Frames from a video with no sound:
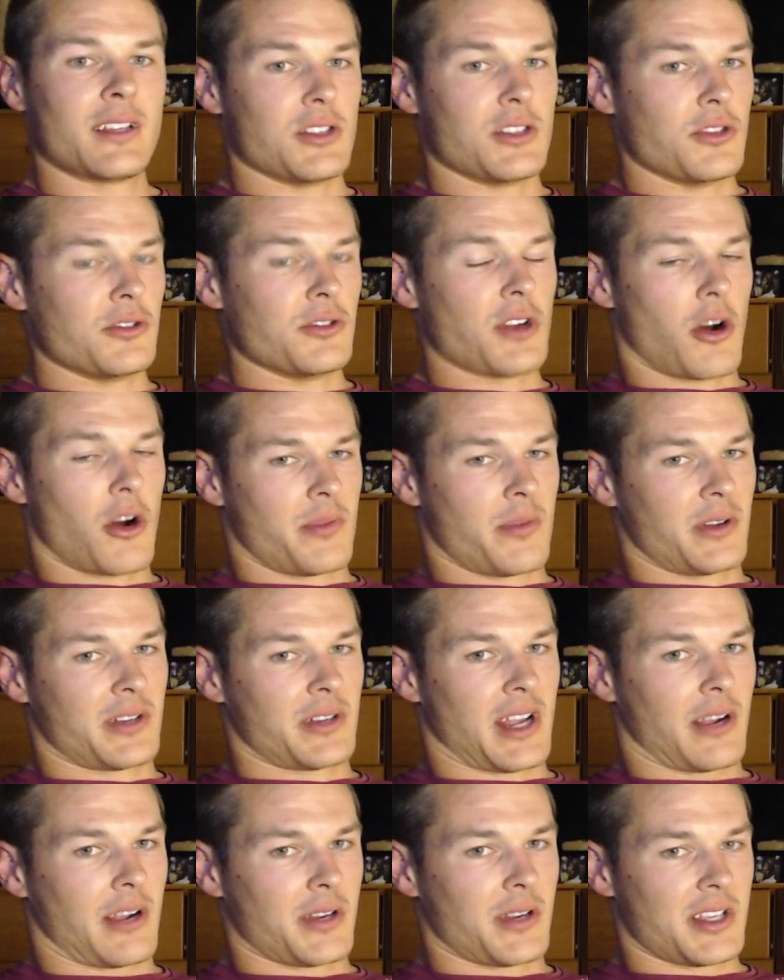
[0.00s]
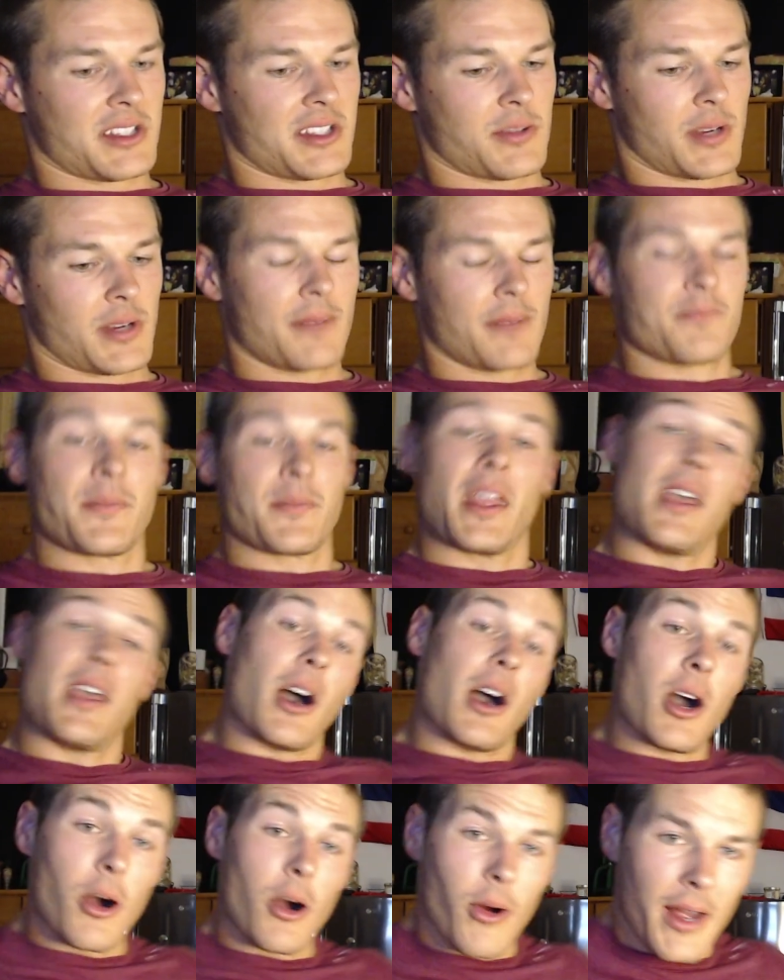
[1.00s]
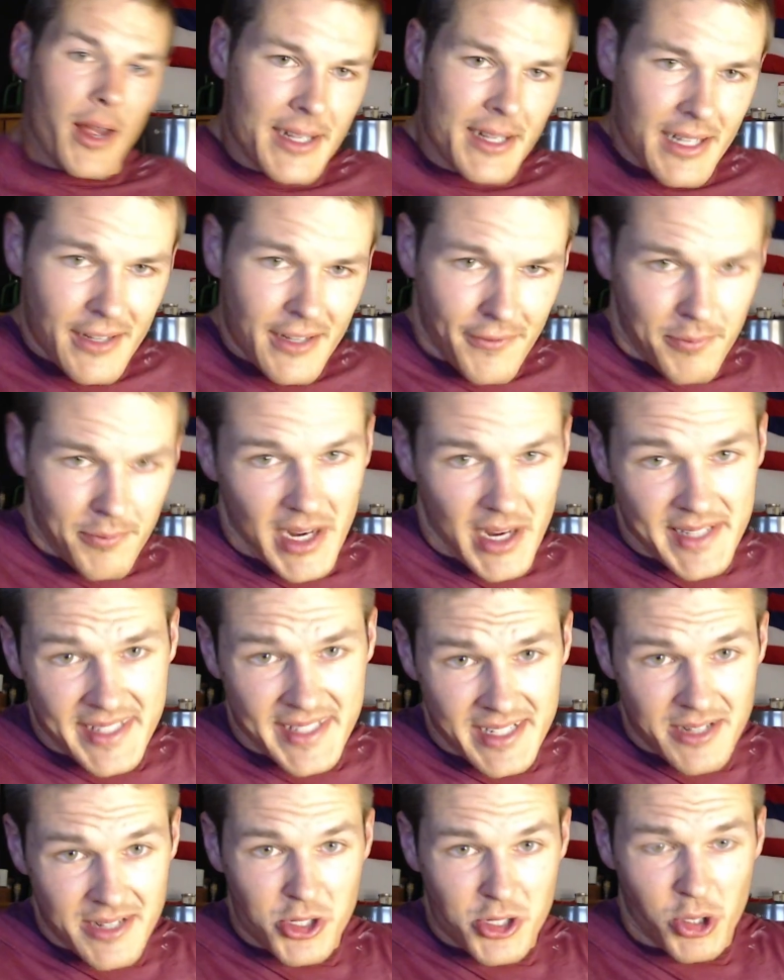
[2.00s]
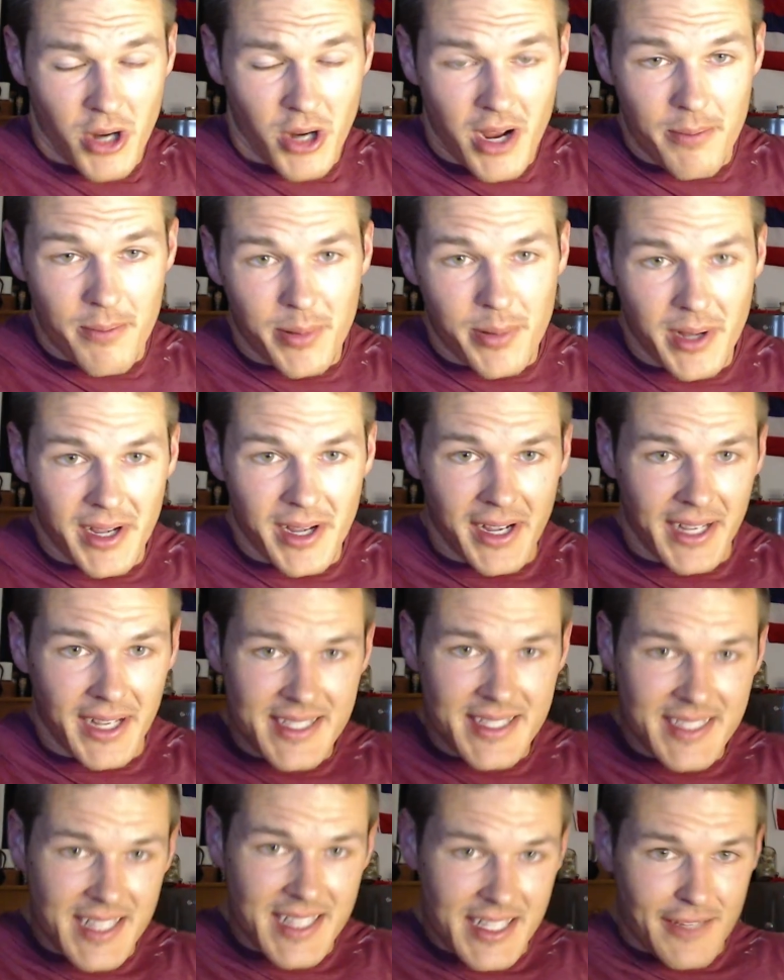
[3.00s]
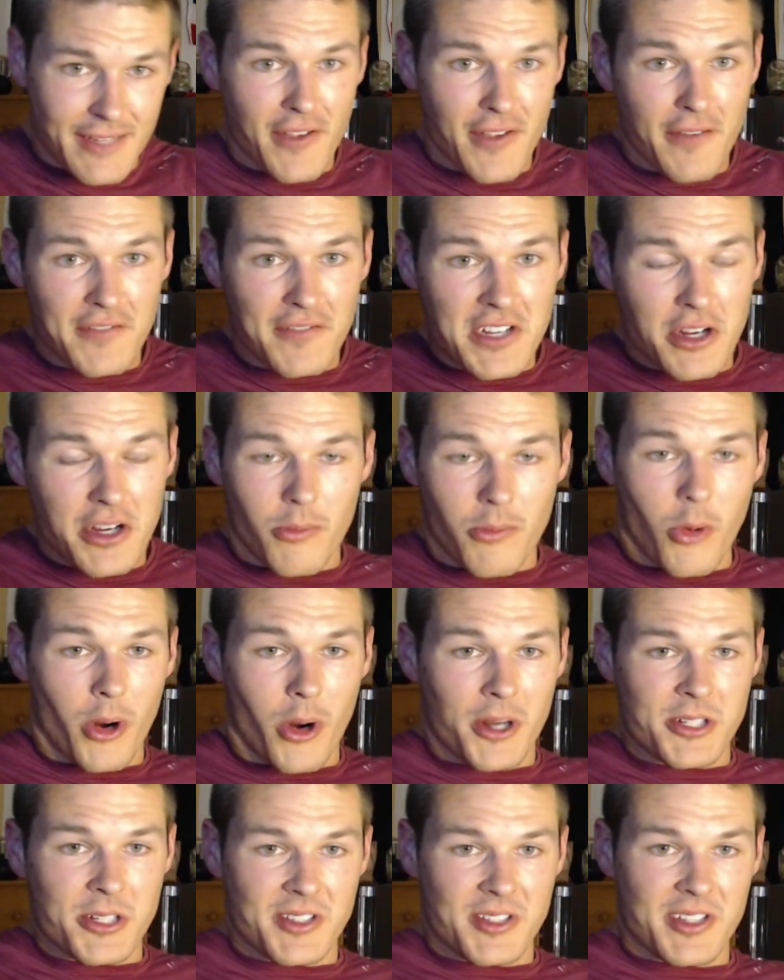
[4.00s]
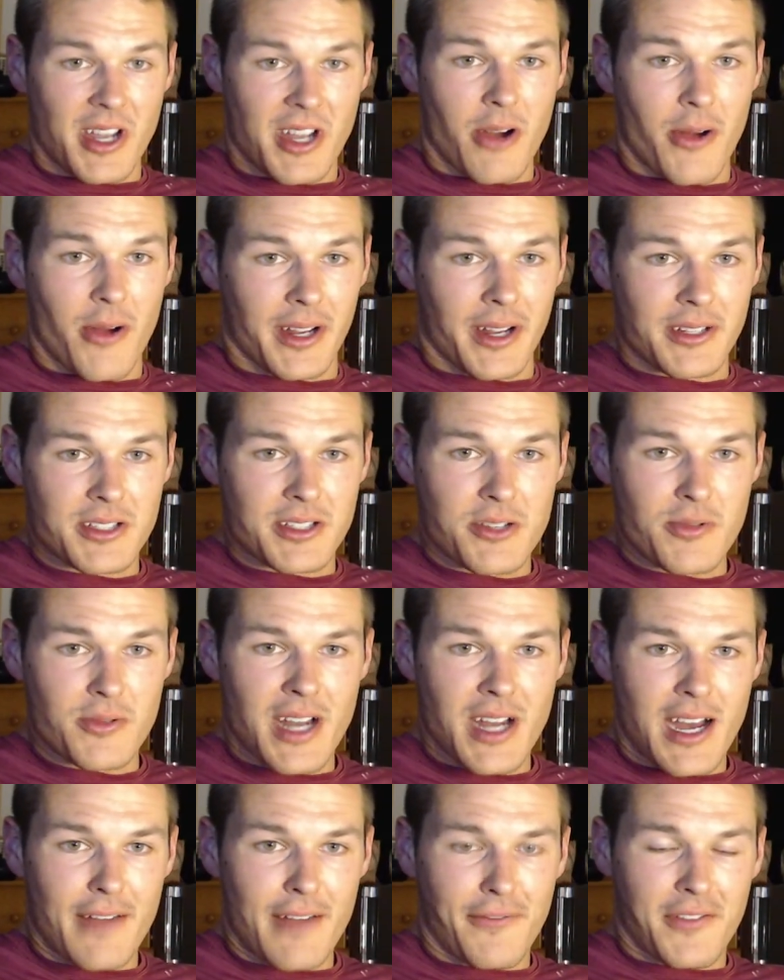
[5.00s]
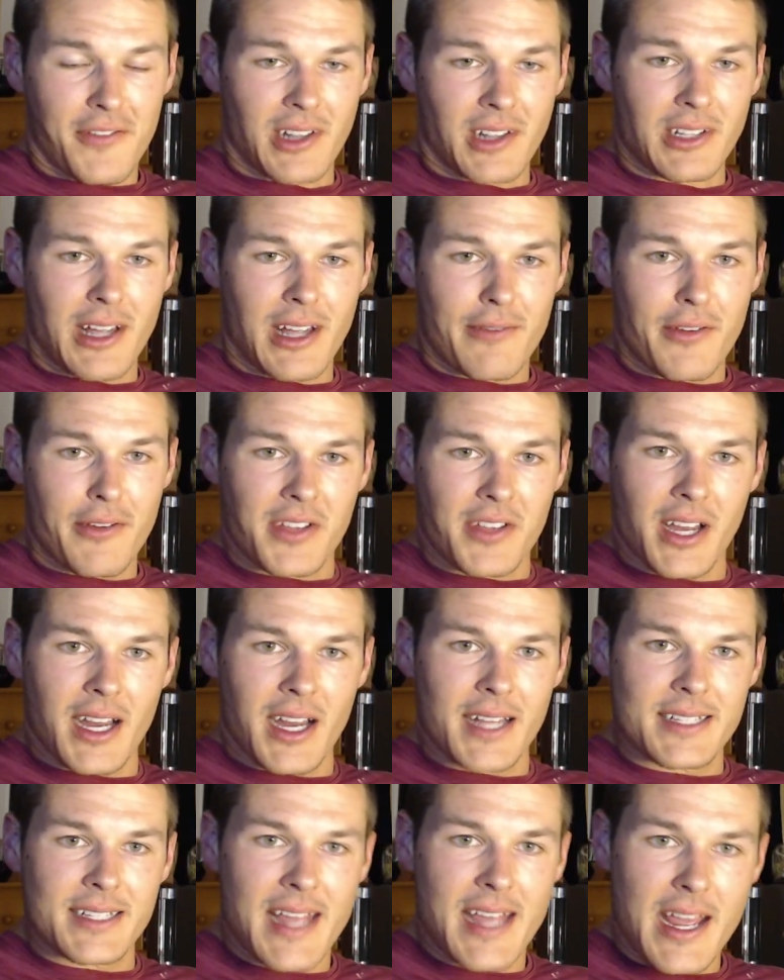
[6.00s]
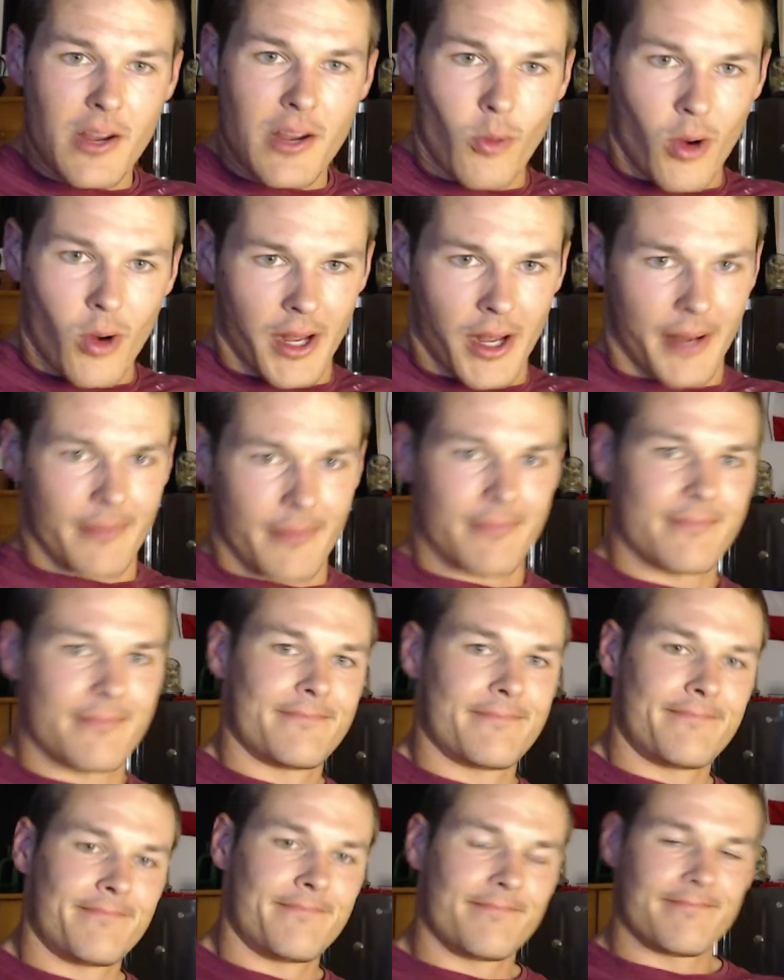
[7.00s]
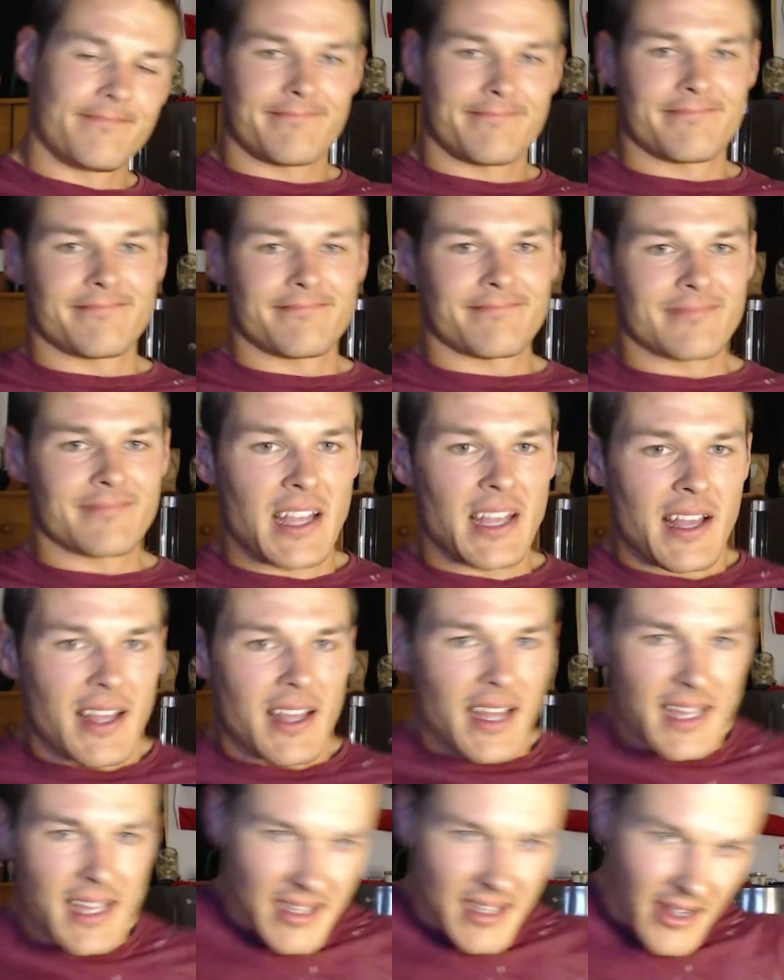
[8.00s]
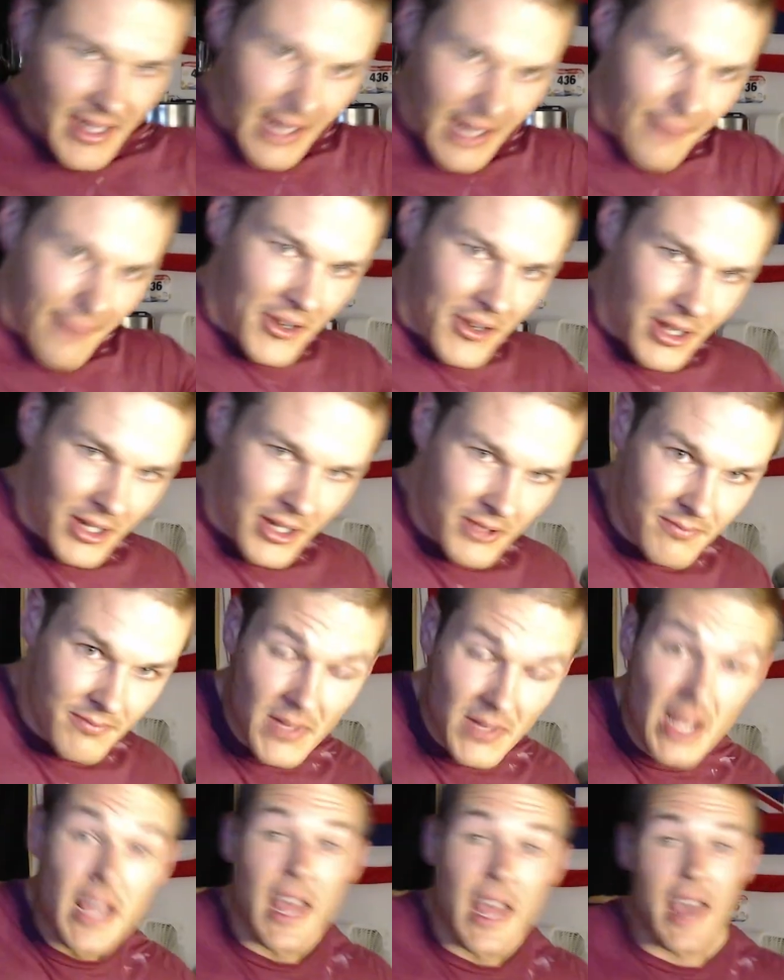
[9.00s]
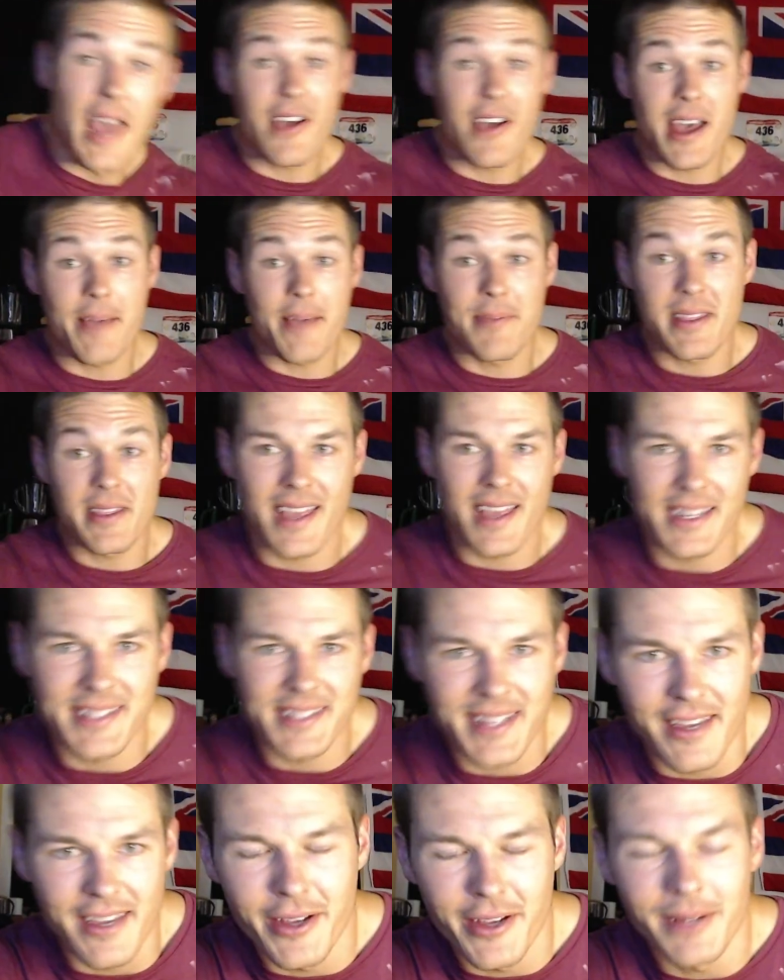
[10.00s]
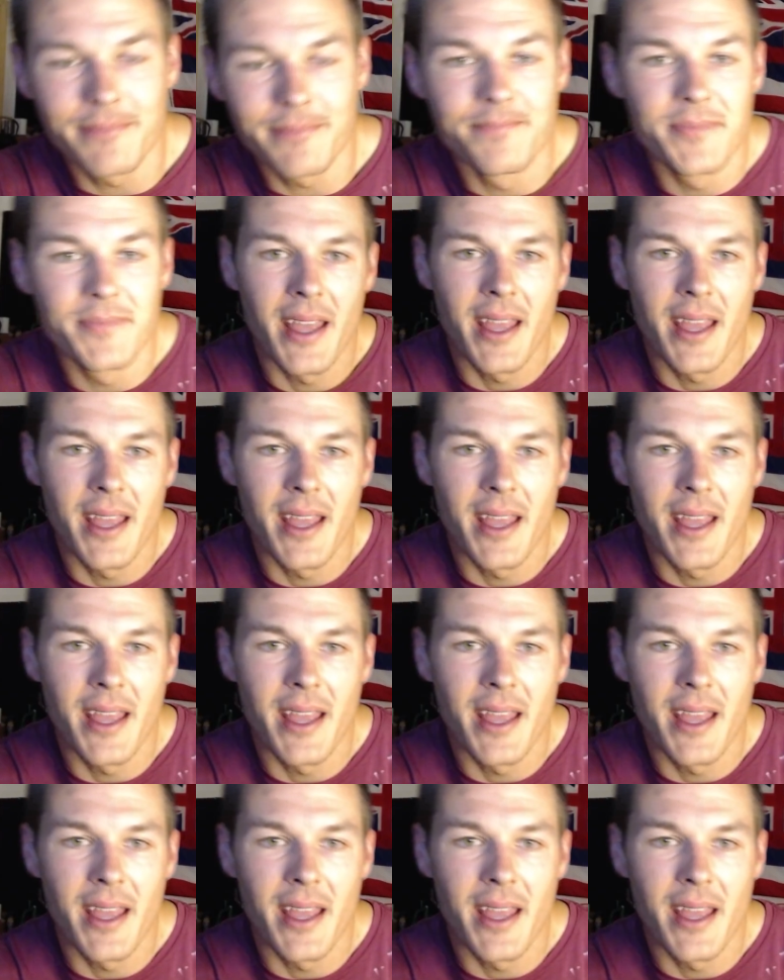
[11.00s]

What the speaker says: you don't build equity as well. Oh, and if President Trump gets these 50-year mortgages going, do not, for the love of God, take one. That's all I got for y'all. Have a happy Thanksgiving.